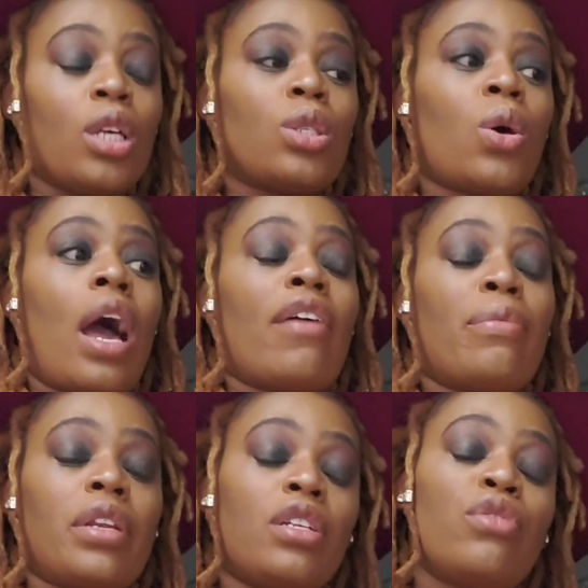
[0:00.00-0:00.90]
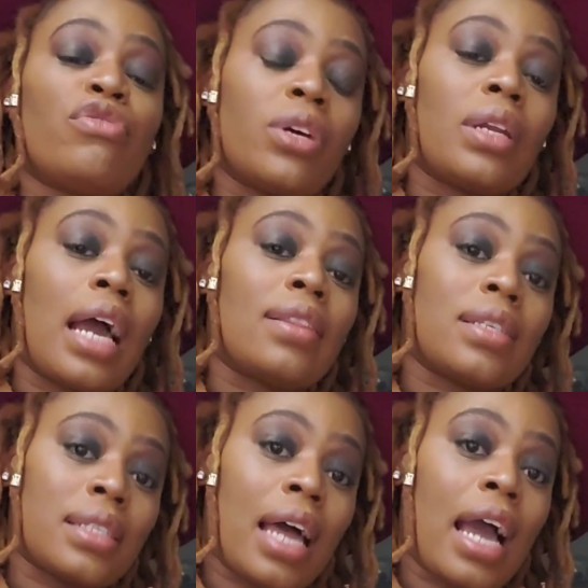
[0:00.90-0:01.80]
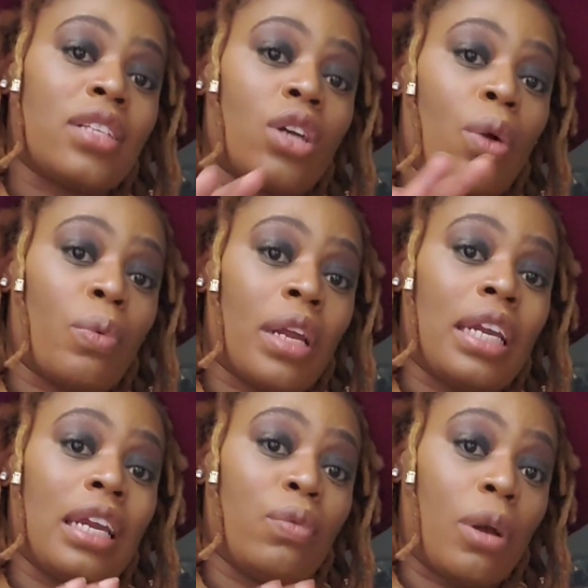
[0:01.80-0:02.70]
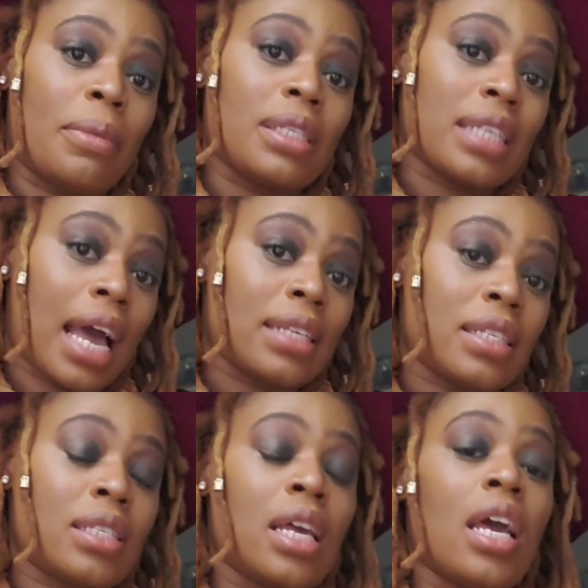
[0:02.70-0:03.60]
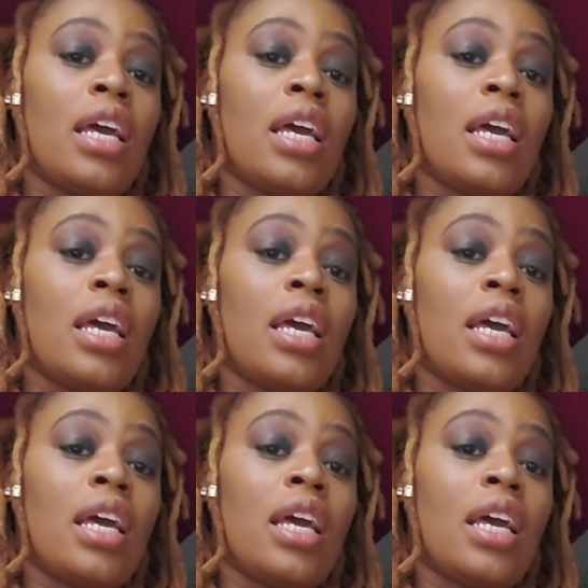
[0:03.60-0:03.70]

So I really do feel like the slides are running in women's sizes.